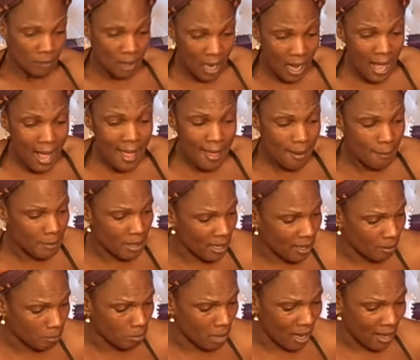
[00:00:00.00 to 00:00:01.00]
I am
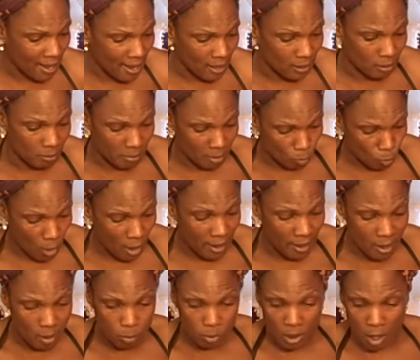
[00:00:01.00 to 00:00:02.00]
in my element right
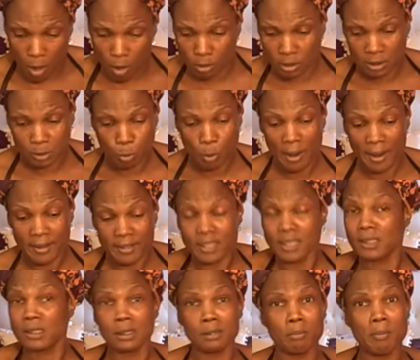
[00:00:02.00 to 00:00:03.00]
here with all this right here.
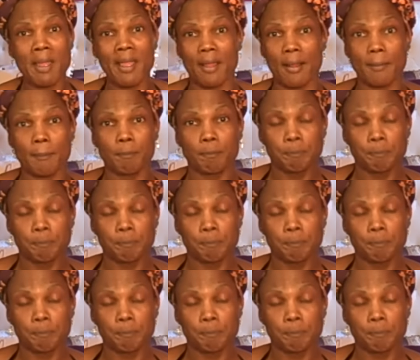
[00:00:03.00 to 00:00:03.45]
This is me.